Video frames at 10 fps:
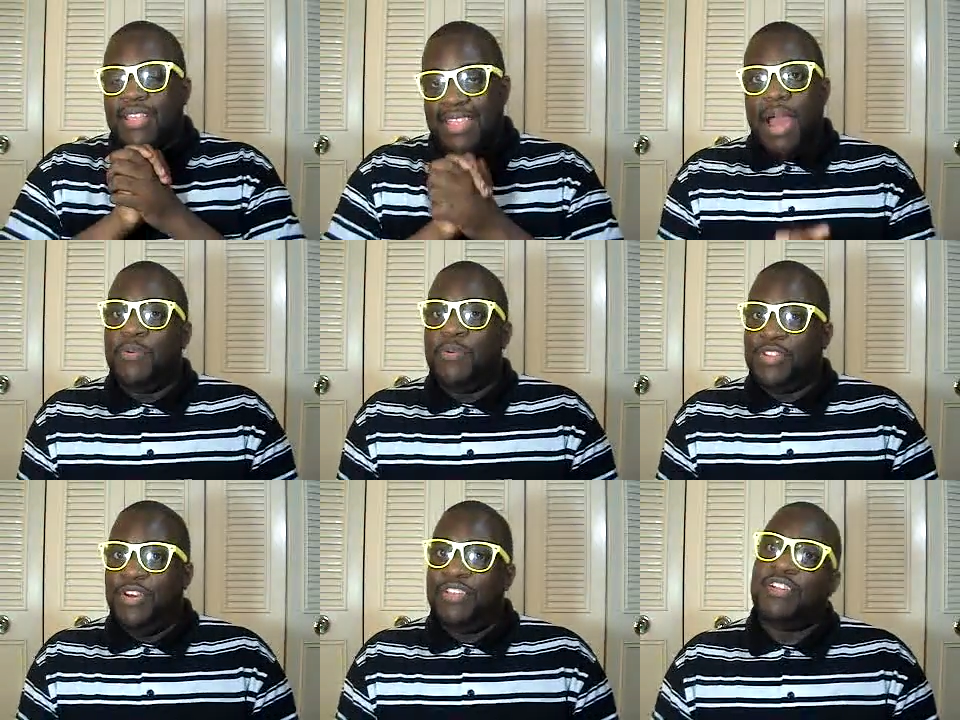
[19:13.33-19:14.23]
That was
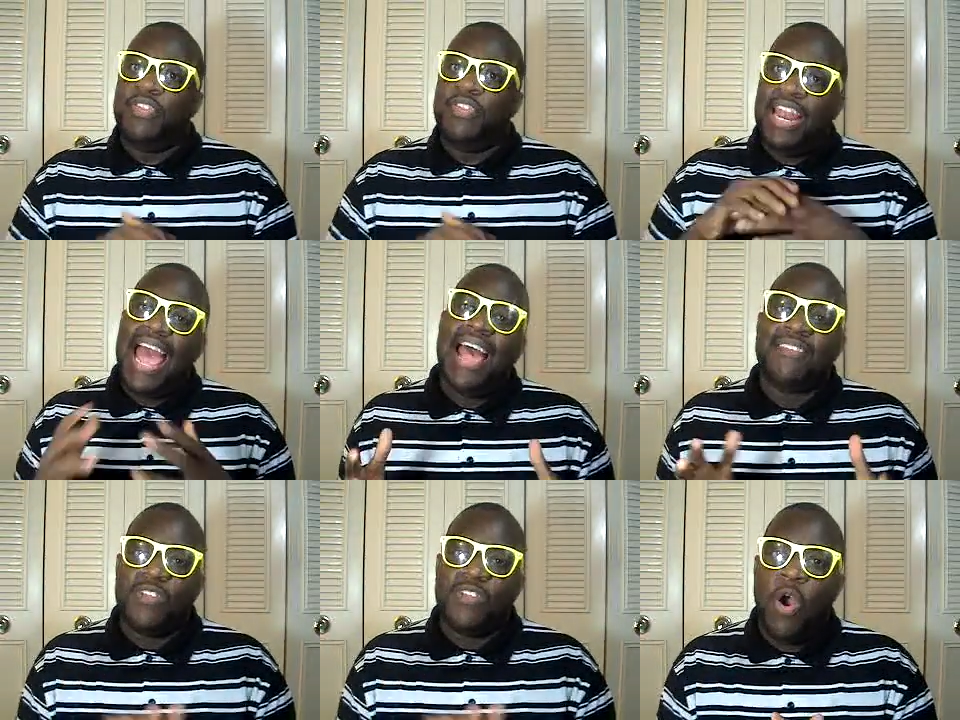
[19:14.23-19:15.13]
good. So the
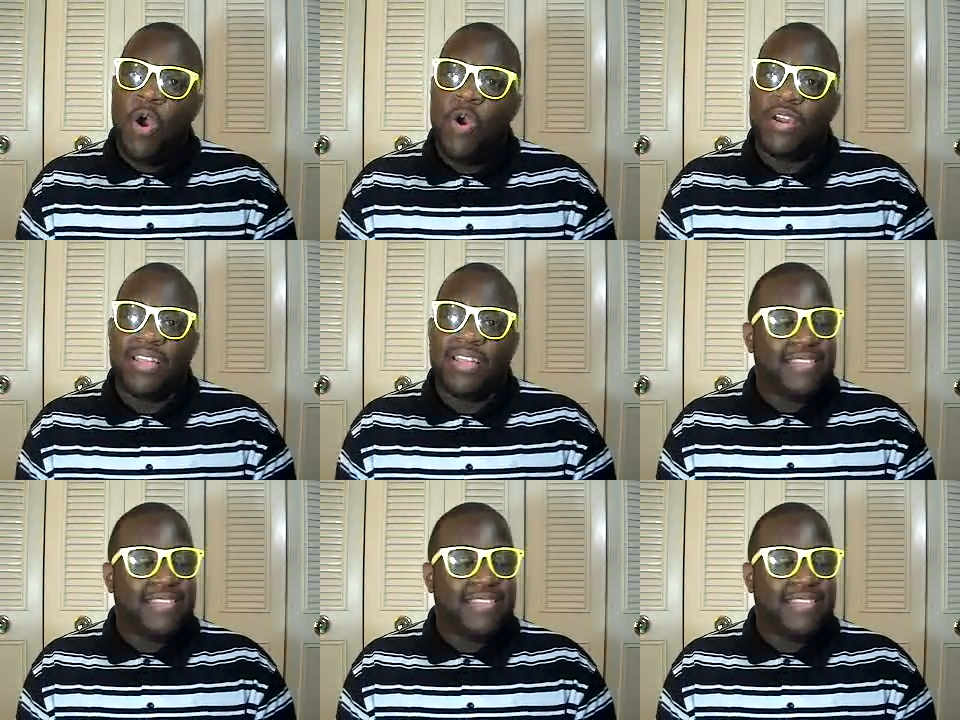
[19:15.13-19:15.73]
last song,